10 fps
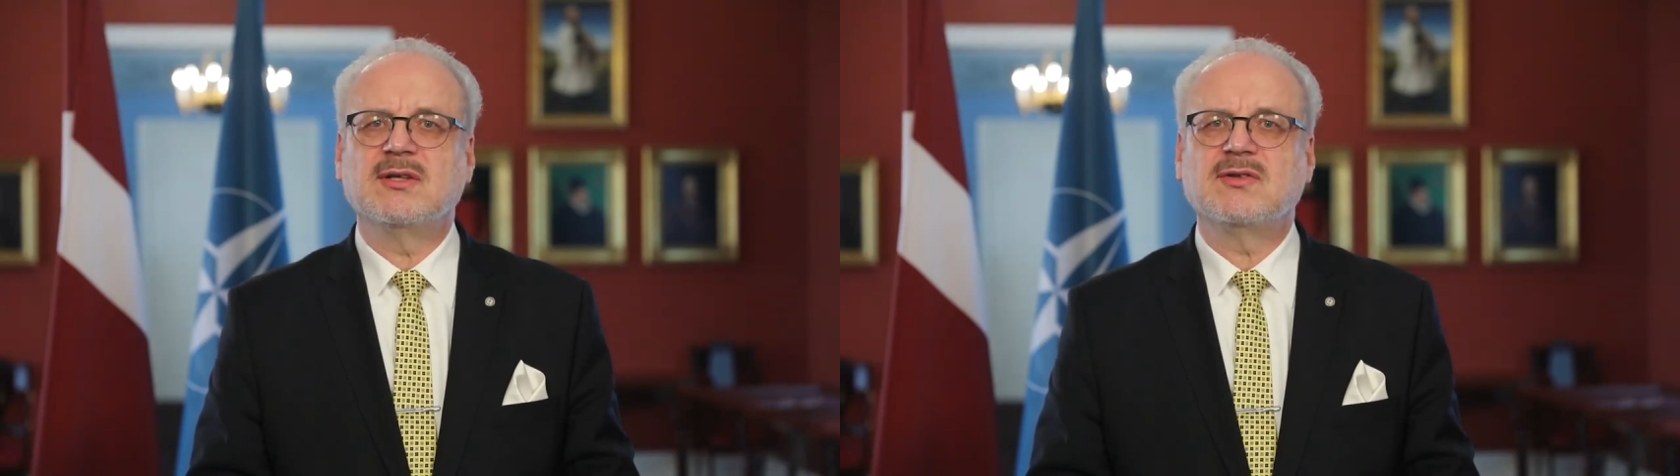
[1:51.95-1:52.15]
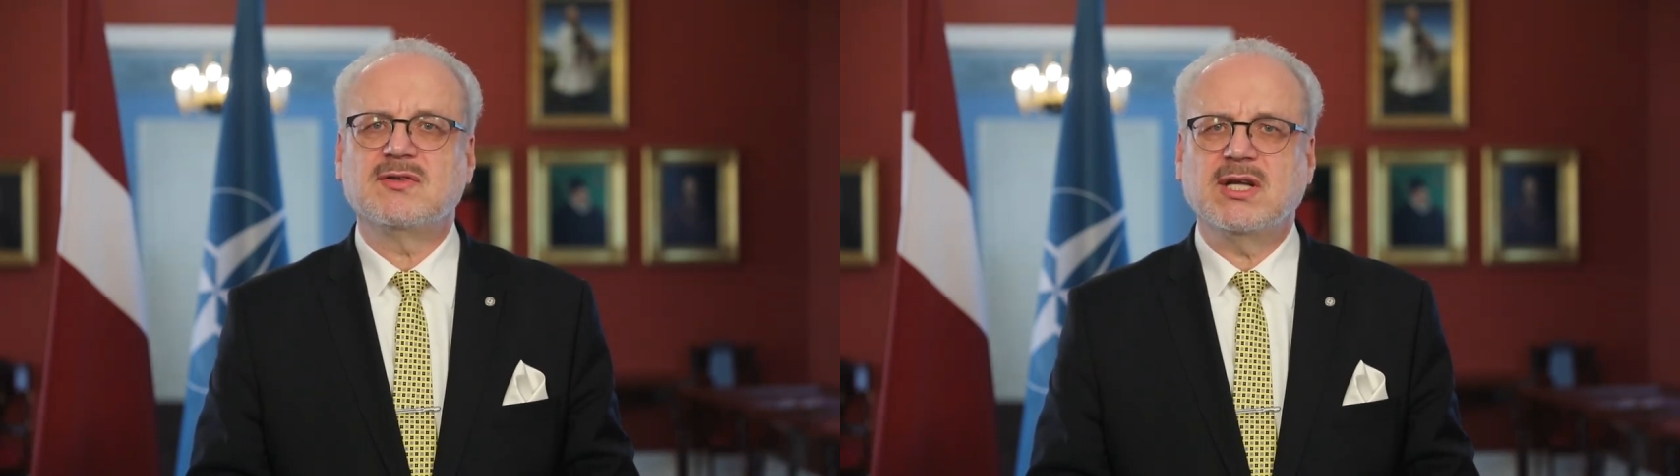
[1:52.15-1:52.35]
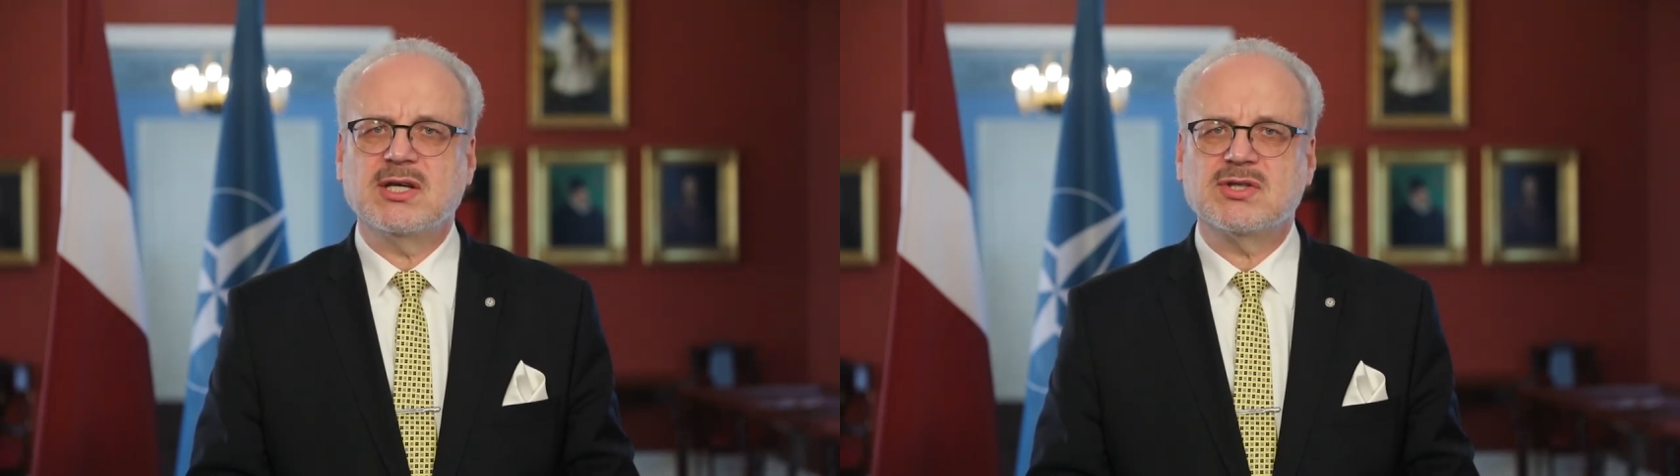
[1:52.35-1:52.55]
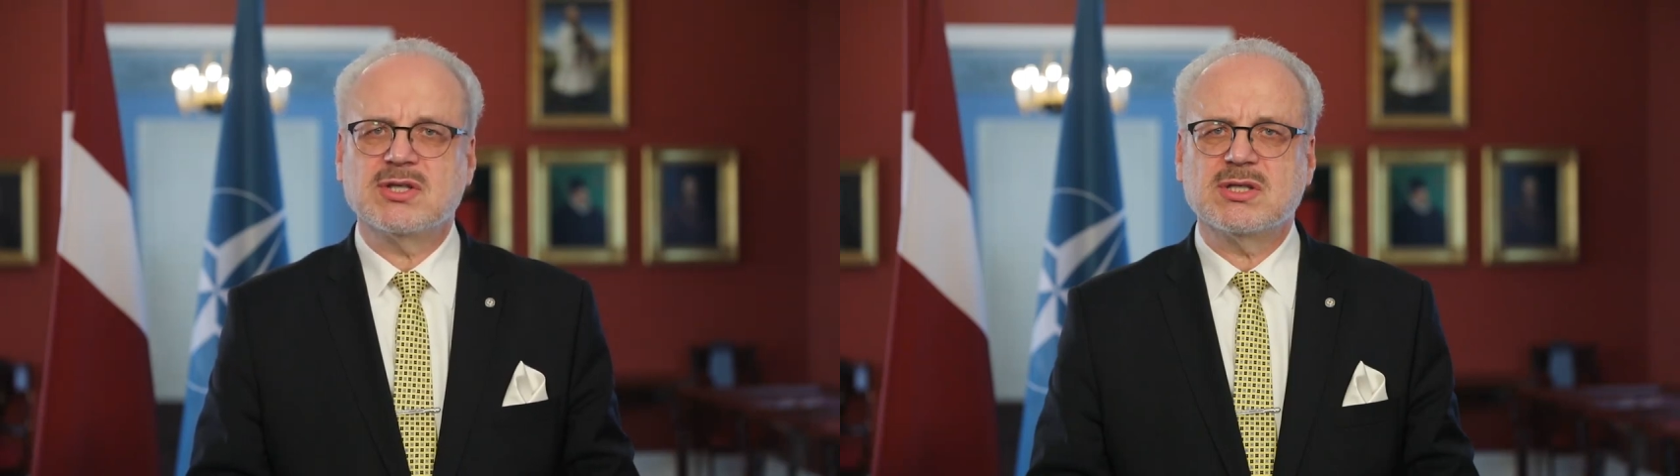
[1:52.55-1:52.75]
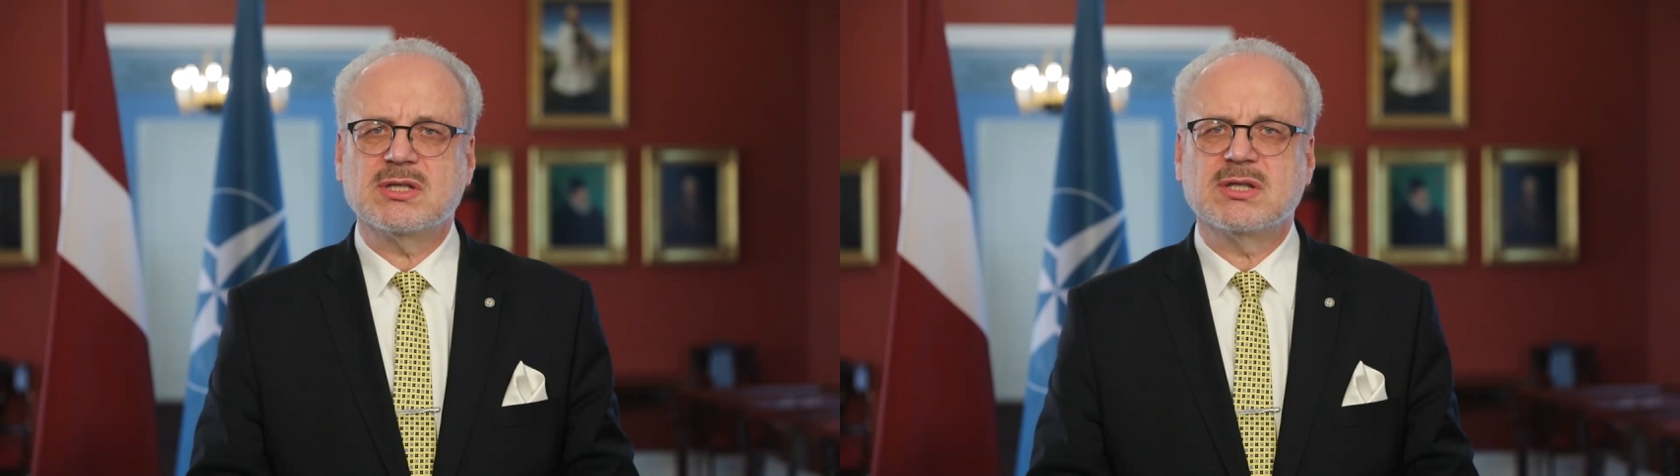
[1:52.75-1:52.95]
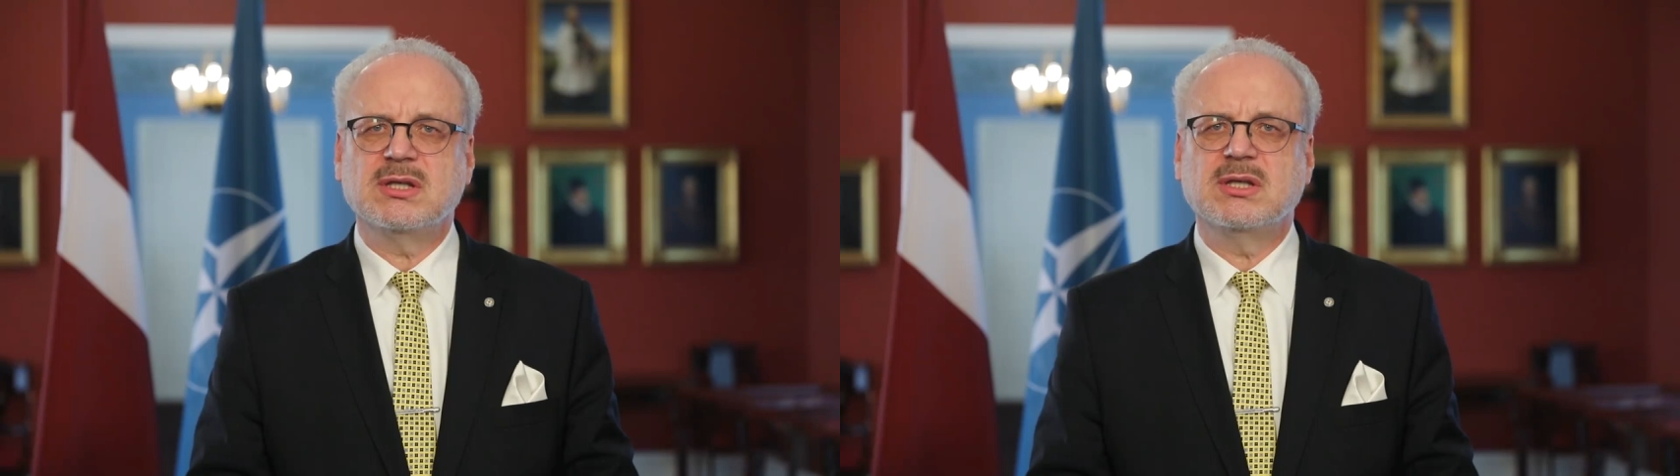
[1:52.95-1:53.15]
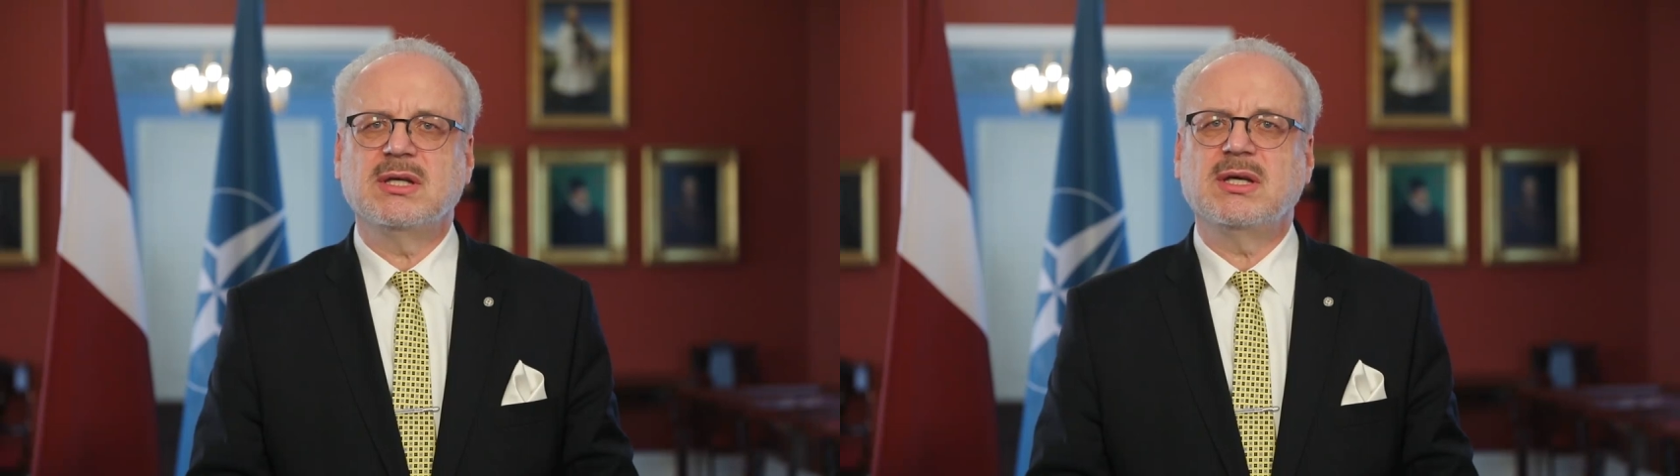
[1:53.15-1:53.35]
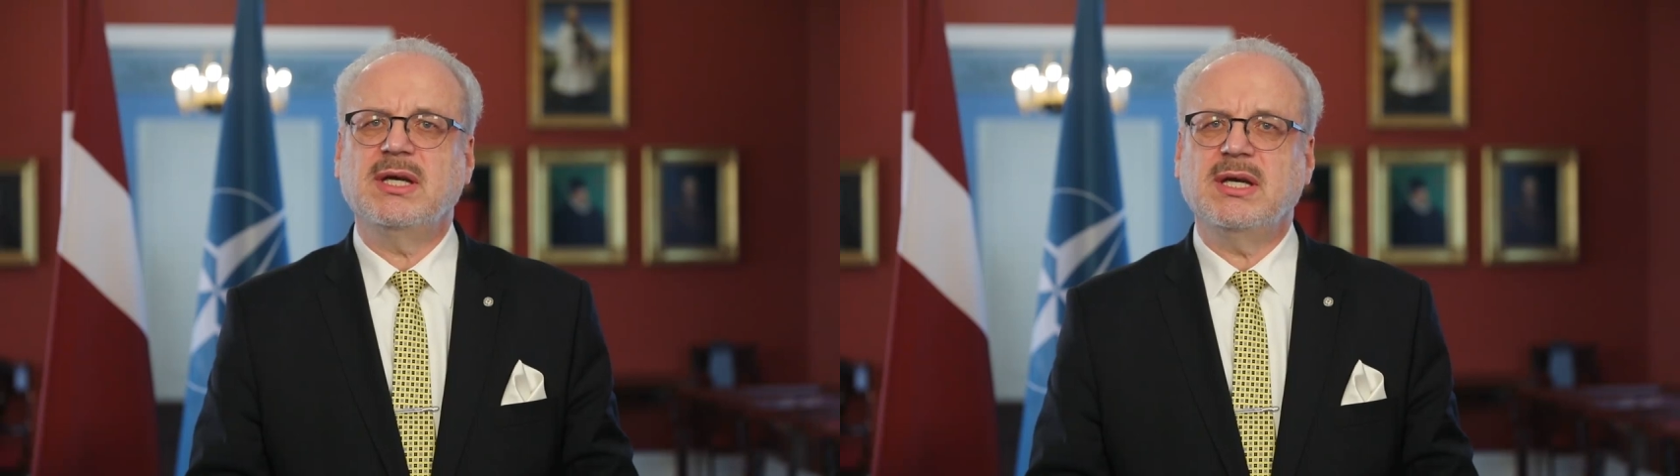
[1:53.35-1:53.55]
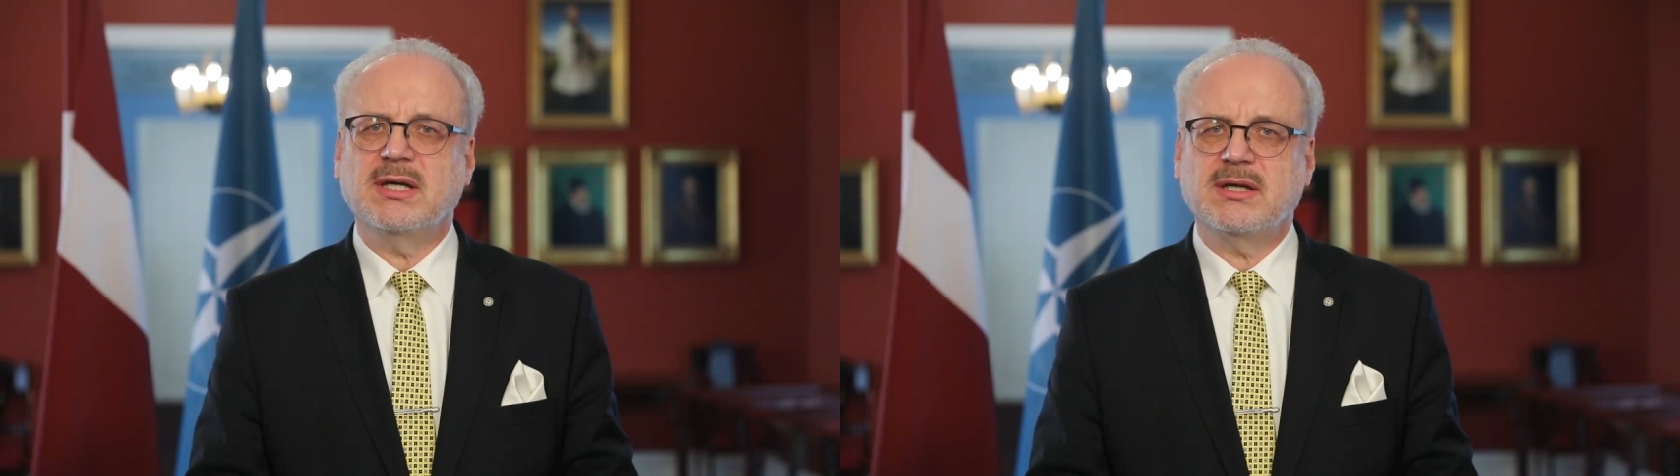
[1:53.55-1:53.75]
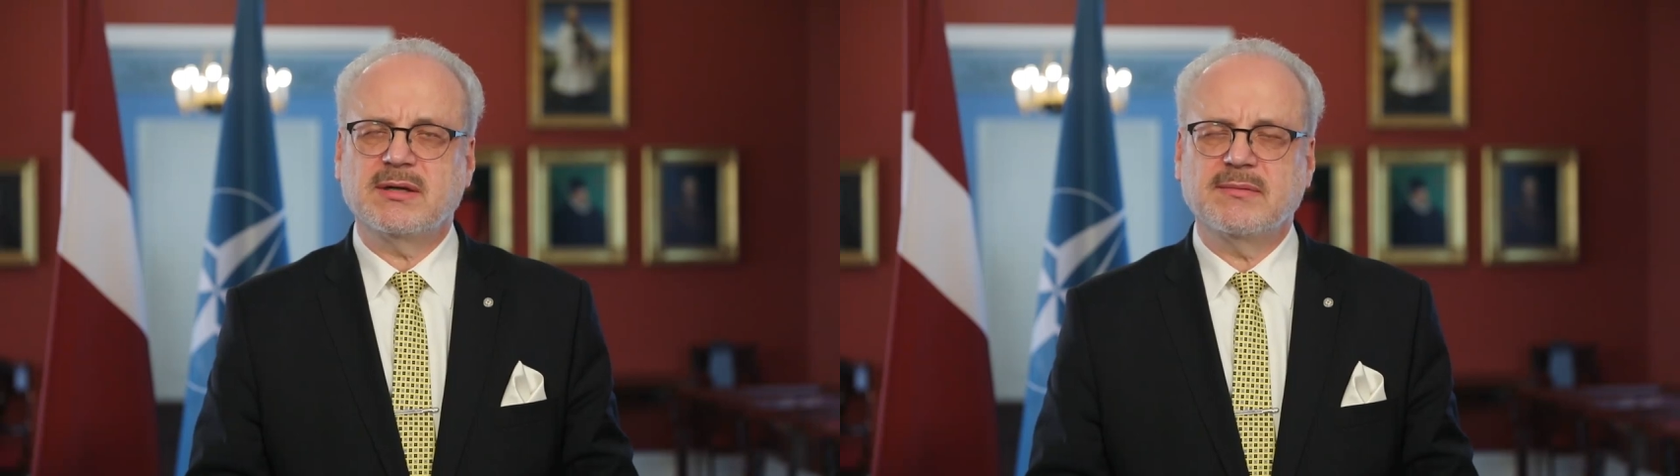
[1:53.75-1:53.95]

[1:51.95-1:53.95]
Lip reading: stationed here.